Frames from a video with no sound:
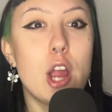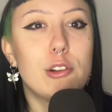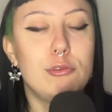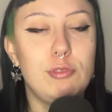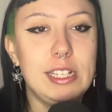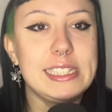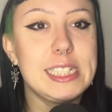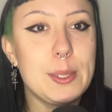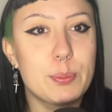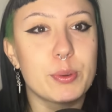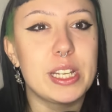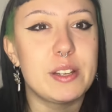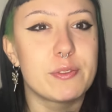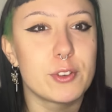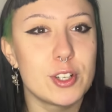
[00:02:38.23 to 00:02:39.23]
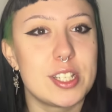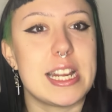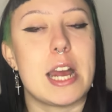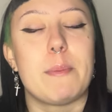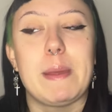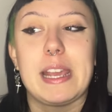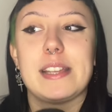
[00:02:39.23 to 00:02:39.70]
really brief
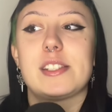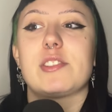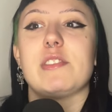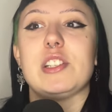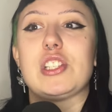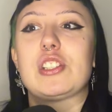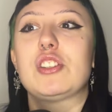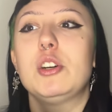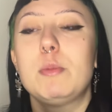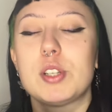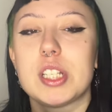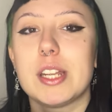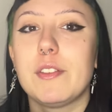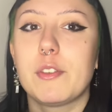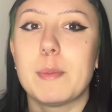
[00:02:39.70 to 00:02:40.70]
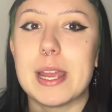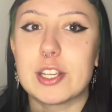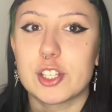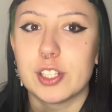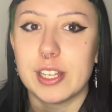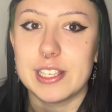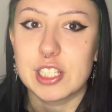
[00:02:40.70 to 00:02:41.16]
rundown because there is so much information
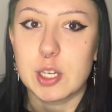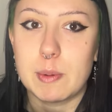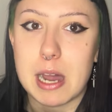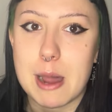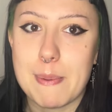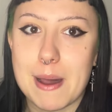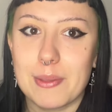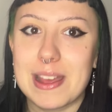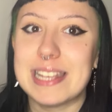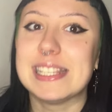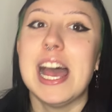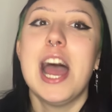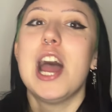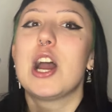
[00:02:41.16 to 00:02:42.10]
information that has come out about this,